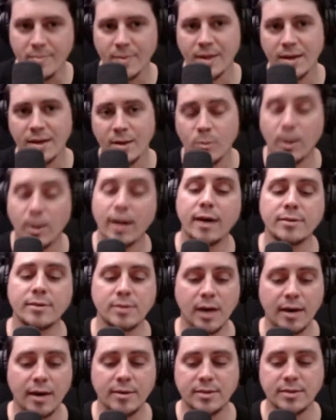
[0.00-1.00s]
Well,
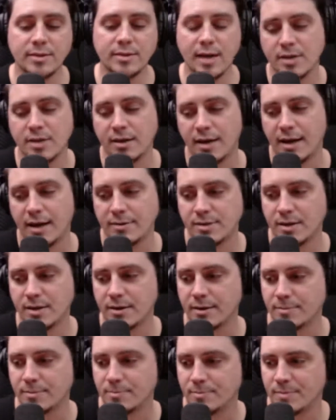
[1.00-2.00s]
I was
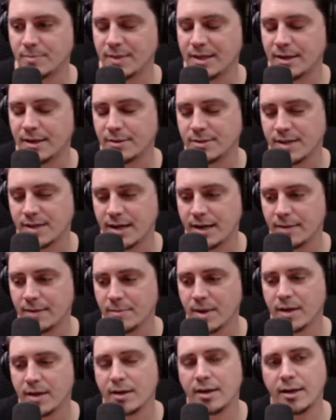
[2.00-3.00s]
gonna, say,
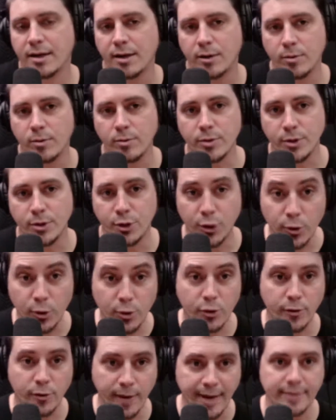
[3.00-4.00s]
you
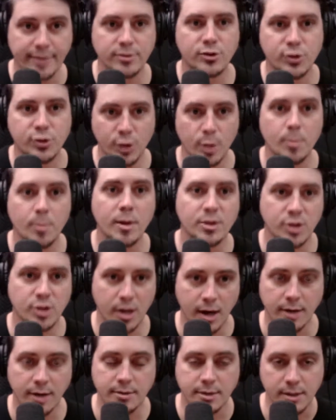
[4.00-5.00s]
create so much
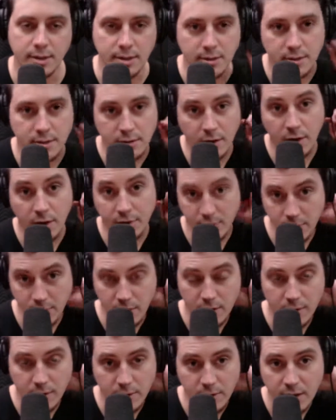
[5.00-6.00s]
content on your
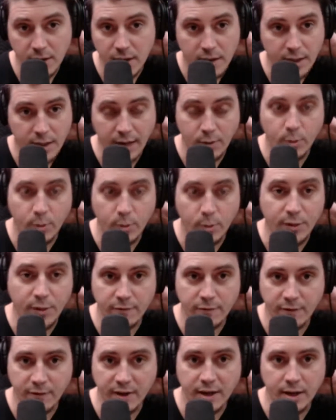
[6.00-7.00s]
own, like with your
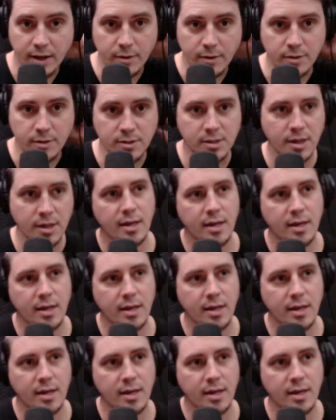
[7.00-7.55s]
videos,